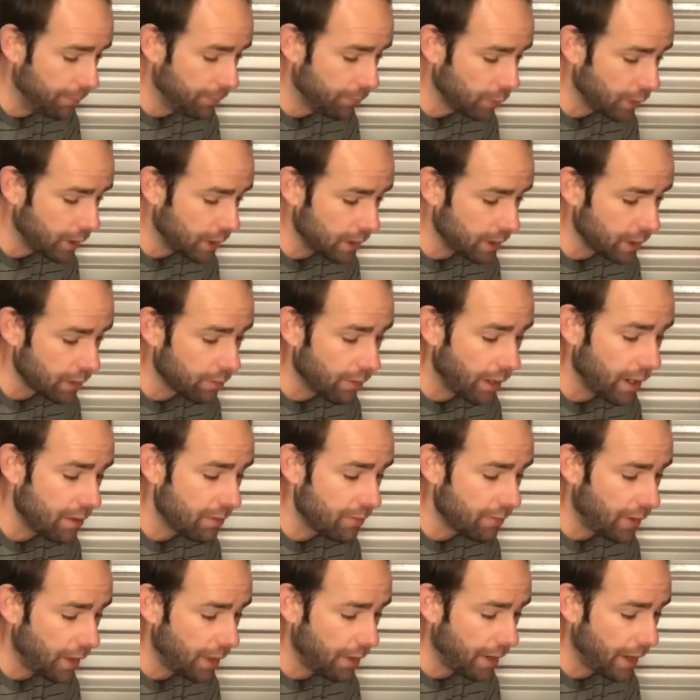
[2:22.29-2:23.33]
Looking at the
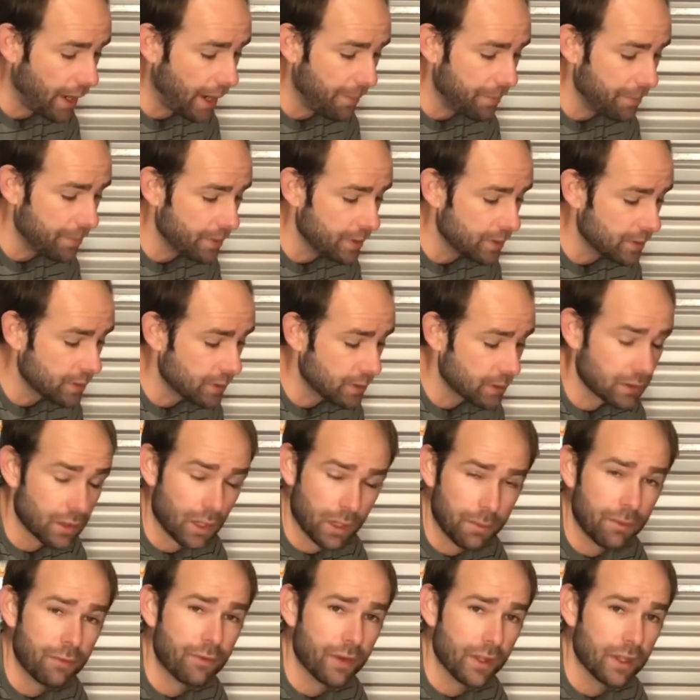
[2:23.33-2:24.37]
Grainfather app, it's
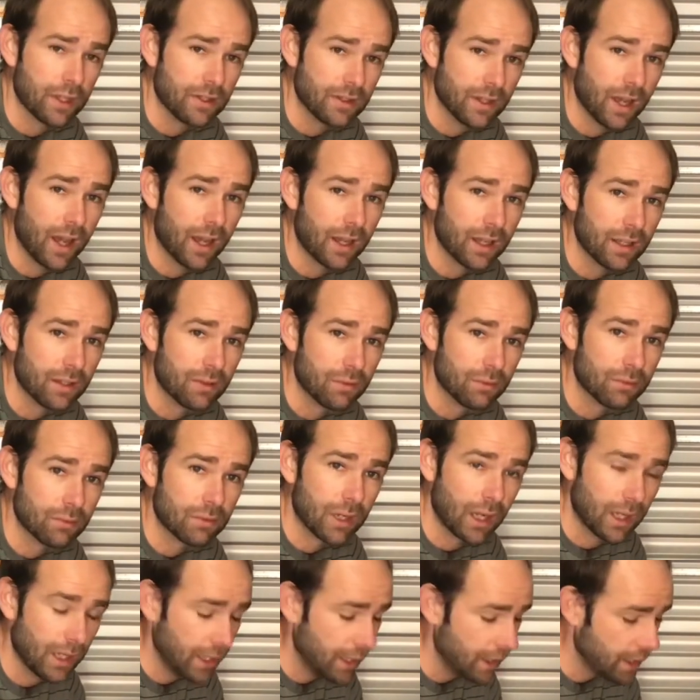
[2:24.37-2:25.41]
going to be fairly dark in
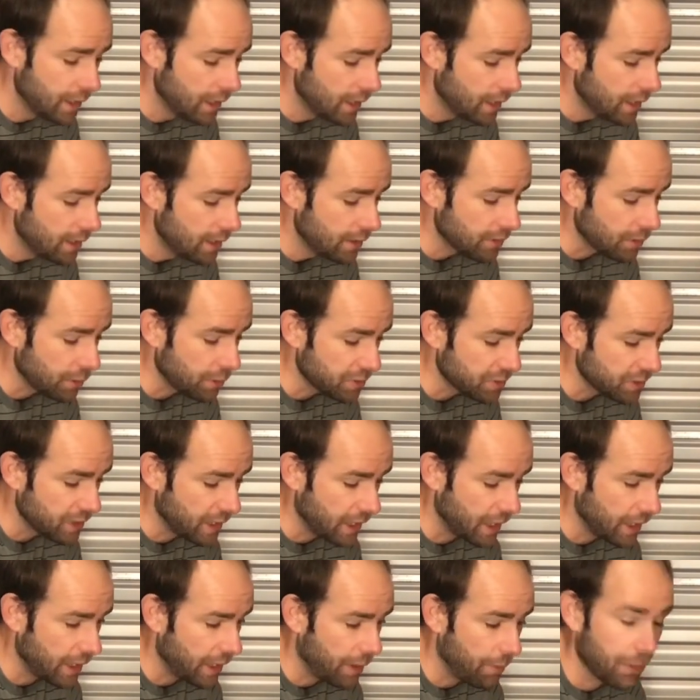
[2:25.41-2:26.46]
colour, so we'll see
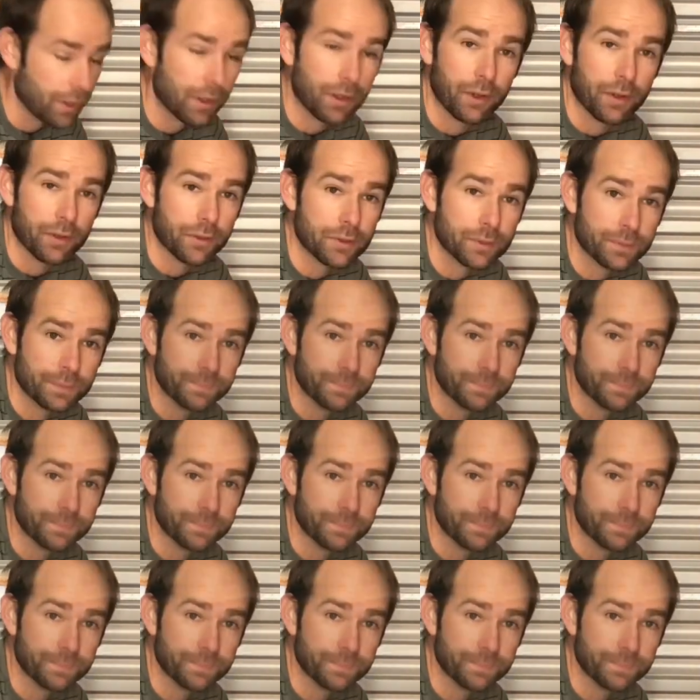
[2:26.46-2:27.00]
how that one goes.